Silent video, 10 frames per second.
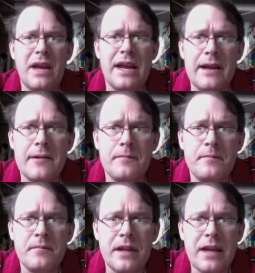B,
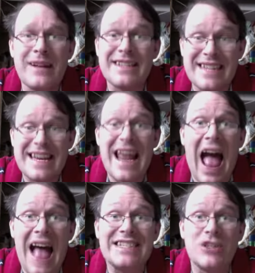event C
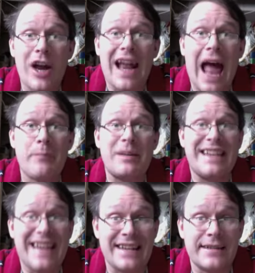has not
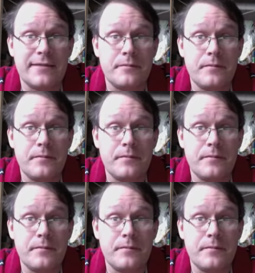happened yet.